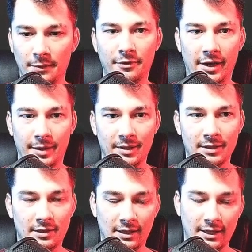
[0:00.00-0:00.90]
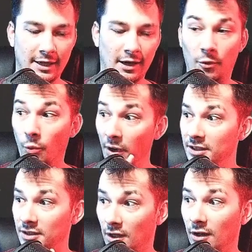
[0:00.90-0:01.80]
fragments to get a
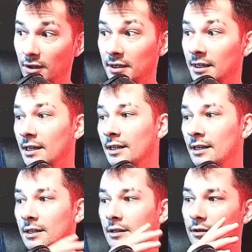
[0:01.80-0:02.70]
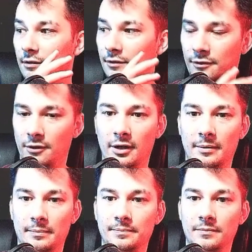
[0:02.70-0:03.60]
1-star
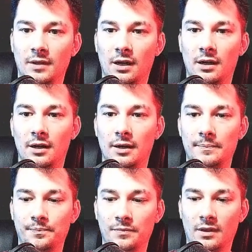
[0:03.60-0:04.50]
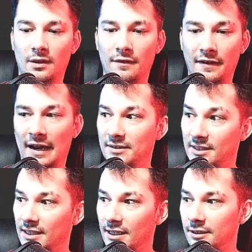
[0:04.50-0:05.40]
from 5 to
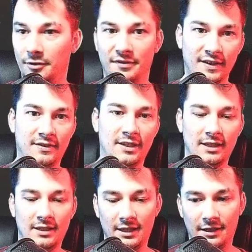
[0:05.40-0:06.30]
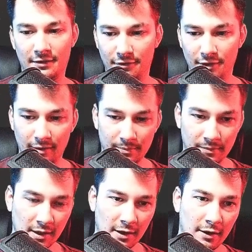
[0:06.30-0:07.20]
6, or 15 to get it from
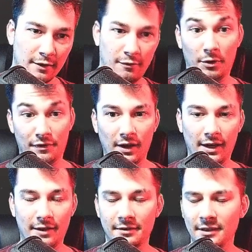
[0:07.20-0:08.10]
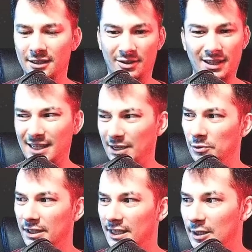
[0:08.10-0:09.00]
4 to 5. So that's like
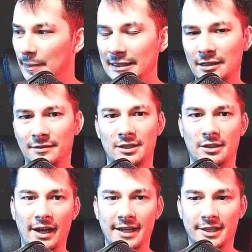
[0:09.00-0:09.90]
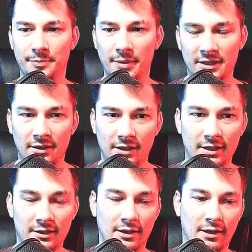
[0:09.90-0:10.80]
really expensive. And so I expressed on his